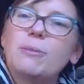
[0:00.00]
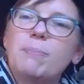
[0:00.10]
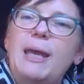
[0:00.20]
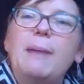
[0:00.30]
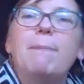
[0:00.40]
to
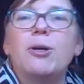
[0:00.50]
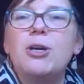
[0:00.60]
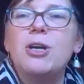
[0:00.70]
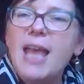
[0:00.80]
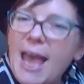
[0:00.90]

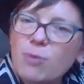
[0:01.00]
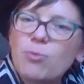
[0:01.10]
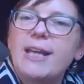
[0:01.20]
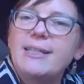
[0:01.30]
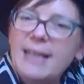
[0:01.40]
paper and
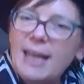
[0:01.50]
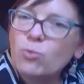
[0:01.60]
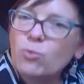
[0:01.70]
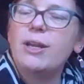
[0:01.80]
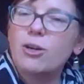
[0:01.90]
write
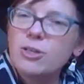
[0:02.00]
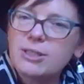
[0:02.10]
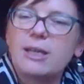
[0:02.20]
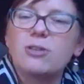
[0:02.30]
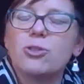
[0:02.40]
down what our
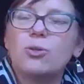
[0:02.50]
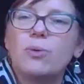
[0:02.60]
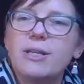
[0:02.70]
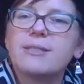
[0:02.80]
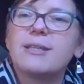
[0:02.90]
schedule
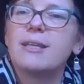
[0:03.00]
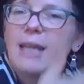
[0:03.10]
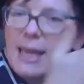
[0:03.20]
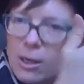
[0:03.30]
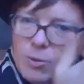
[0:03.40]
was, and
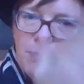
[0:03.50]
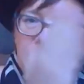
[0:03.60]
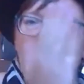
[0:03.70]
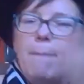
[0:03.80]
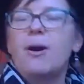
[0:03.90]
it would
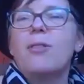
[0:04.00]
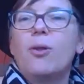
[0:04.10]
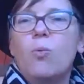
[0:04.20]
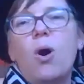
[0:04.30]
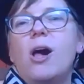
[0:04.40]
be up on the
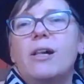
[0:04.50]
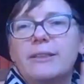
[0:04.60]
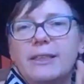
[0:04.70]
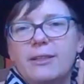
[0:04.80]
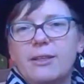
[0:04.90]
wall
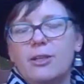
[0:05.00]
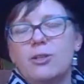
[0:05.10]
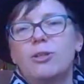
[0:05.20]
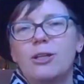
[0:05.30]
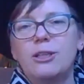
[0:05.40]
in the,
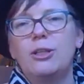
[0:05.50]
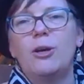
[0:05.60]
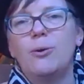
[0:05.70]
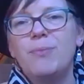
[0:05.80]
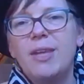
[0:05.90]

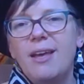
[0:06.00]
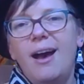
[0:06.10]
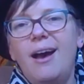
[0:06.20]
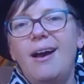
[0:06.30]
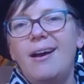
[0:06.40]

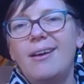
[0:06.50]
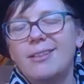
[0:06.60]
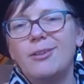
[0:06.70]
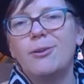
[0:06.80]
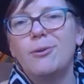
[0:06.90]

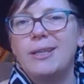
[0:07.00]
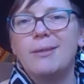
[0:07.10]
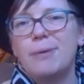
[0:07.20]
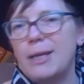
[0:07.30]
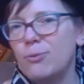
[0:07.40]
in
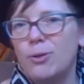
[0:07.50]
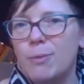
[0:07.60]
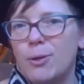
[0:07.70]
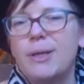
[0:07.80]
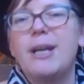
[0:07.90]
the break room
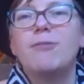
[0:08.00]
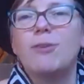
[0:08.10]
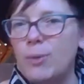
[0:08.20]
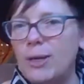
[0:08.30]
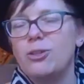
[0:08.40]
or
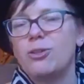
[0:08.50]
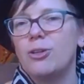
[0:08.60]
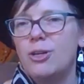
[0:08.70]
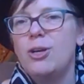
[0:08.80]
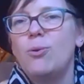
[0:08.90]
whatever when
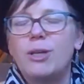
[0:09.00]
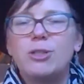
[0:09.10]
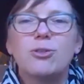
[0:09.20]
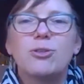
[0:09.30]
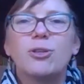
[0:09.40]

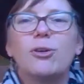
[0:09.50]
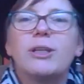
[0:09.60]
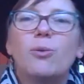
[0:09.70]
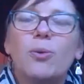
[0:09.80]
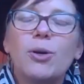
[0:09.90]
you're going
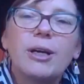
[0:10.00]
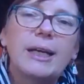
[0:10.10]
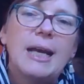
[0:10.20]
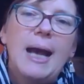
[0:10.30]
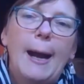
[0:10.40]
to work.
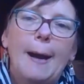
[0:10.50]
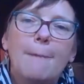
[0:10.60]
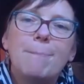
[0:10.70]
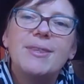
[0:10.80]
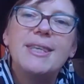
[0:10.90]

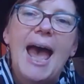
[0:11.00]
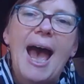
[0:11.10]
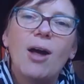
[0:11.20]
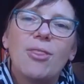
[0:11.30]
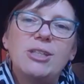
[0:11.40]

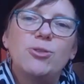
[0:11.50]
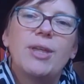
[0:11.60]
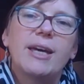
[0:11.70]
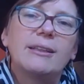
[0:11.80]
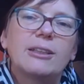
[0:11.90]
Now they do
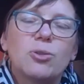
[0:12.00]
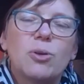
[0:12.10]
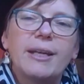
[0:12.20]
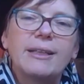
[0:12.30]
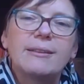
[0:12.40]
that
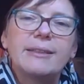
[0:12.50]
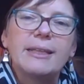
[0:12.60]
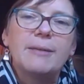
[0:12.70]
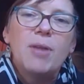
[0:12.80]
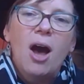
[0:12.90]
electronically.